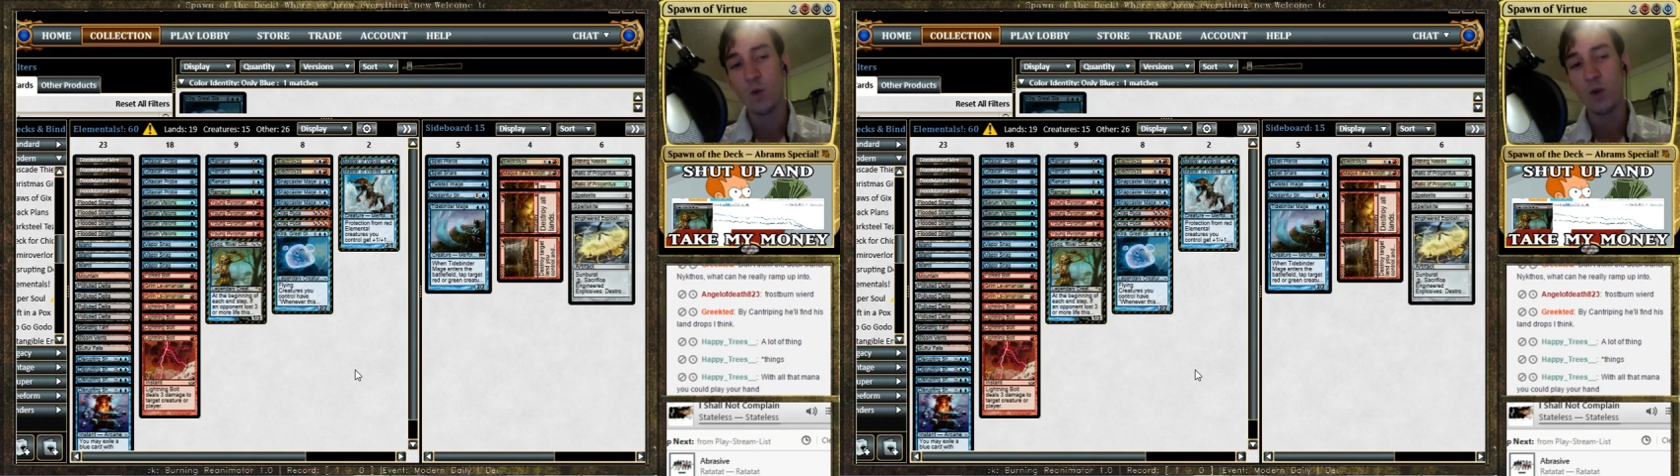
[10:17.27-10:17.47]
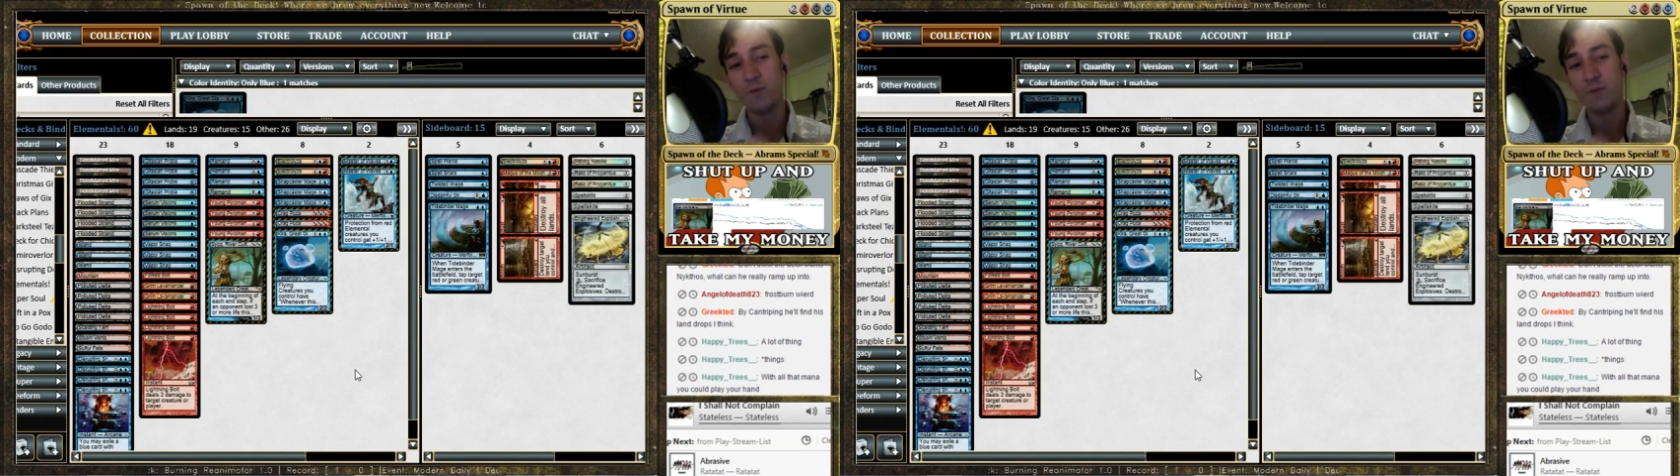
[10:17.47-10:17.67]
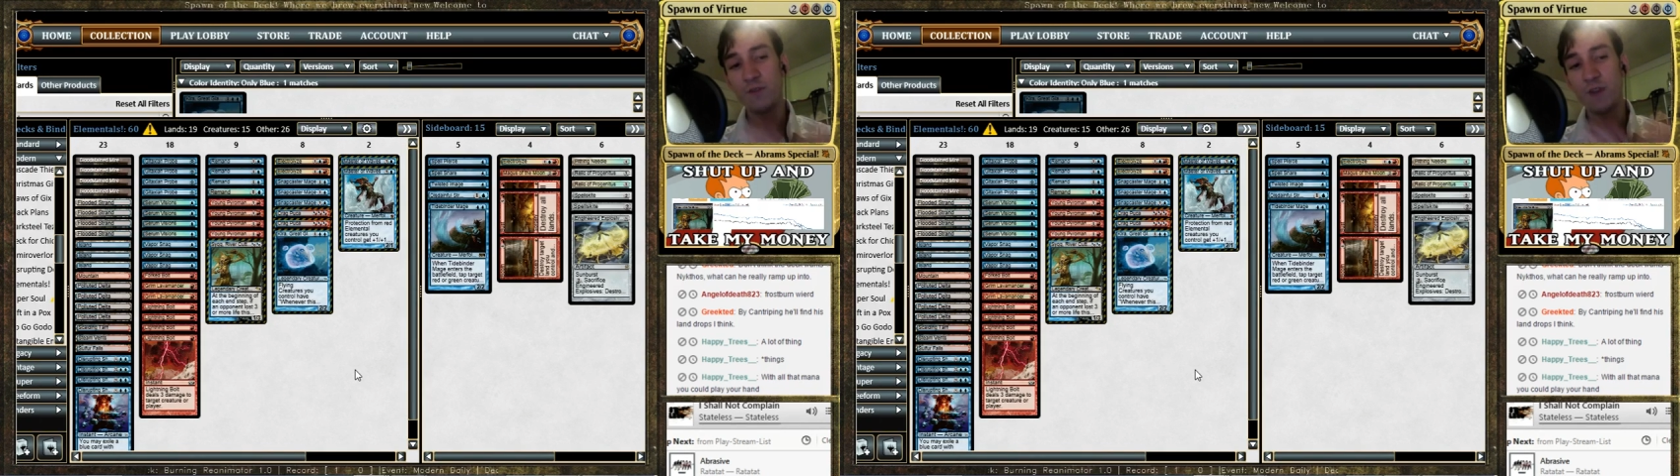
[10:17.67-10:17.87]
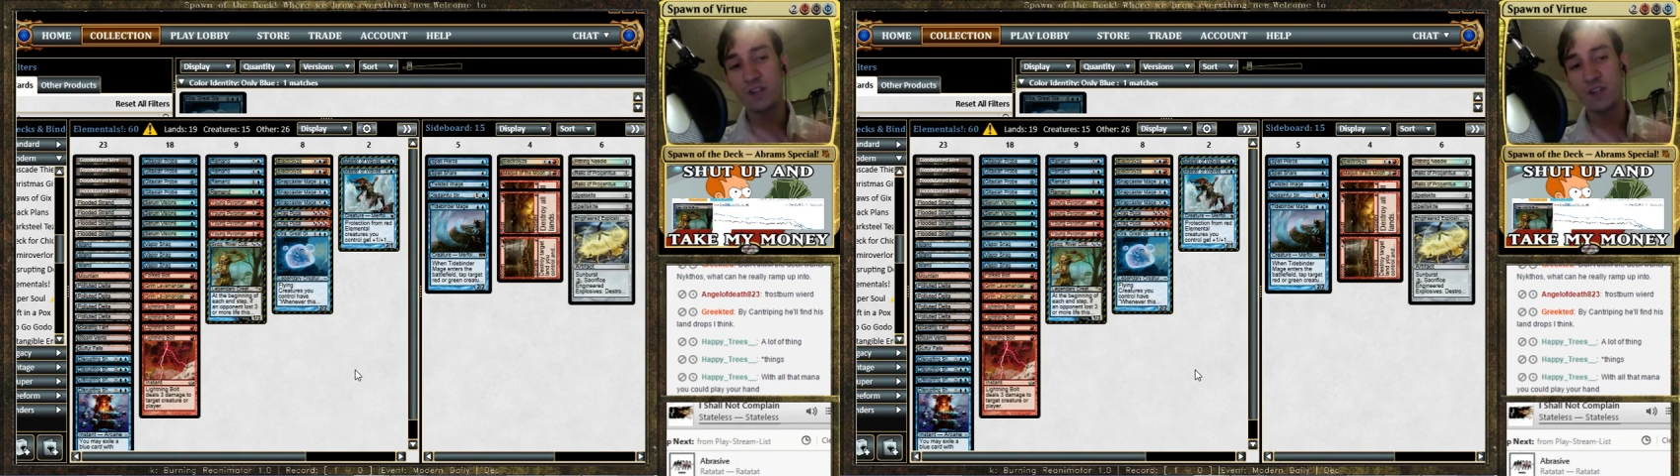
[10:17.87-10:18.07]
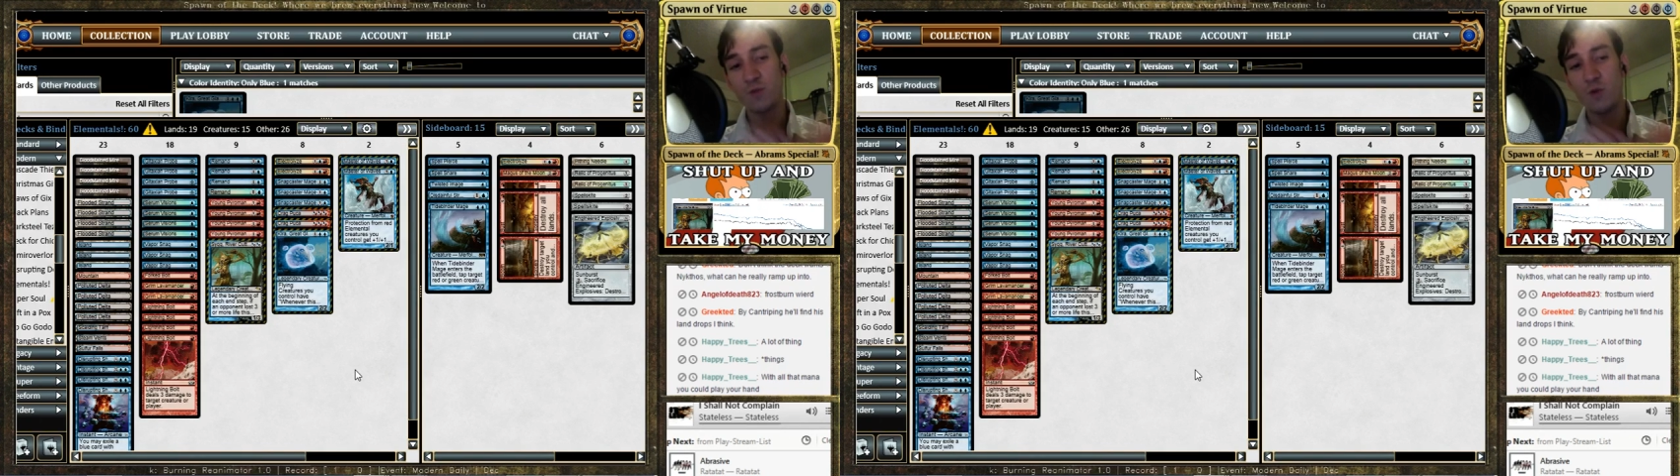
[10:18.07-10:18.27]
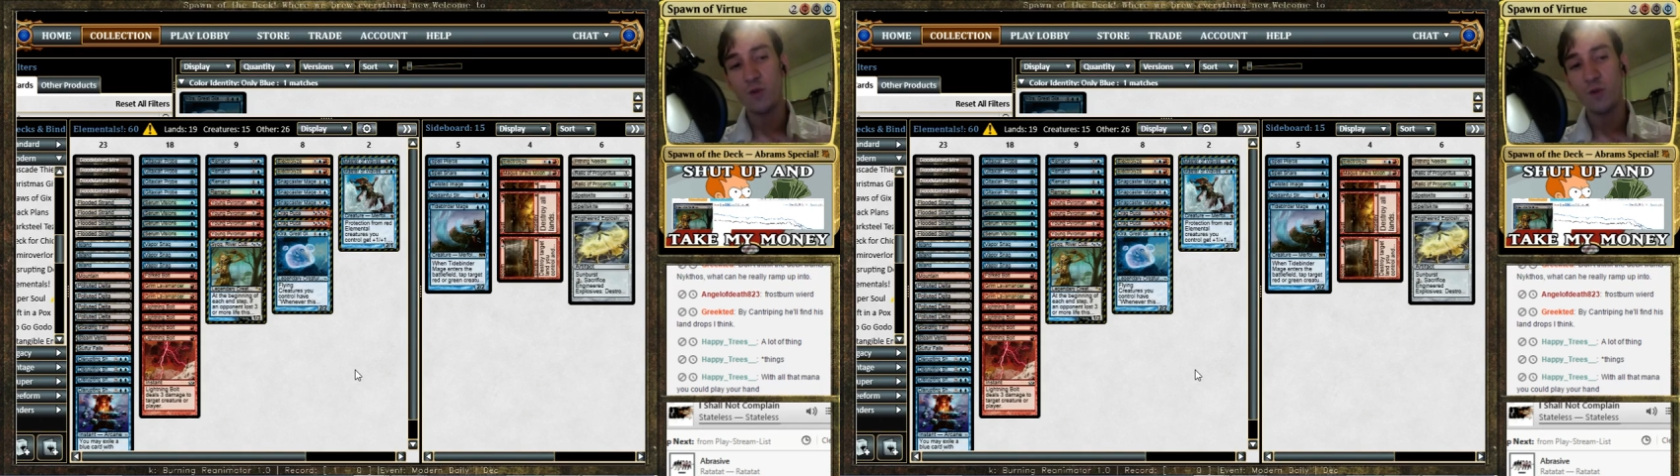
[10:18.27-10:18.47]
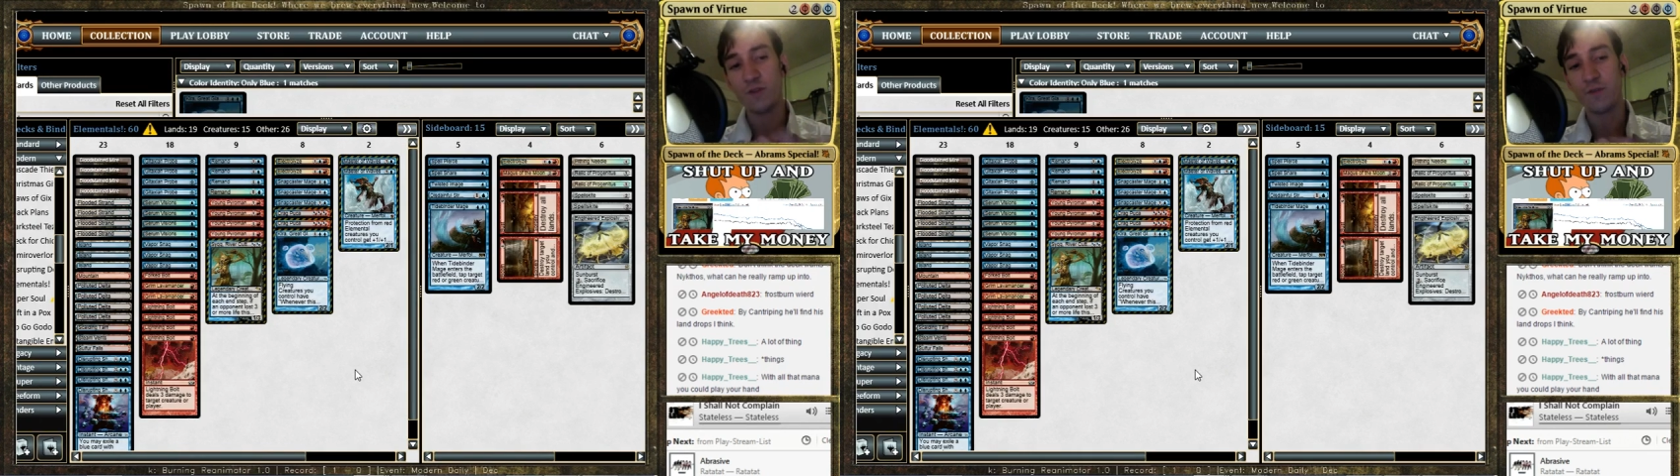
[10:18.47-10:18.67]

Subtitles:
wouldn't be fetchable with the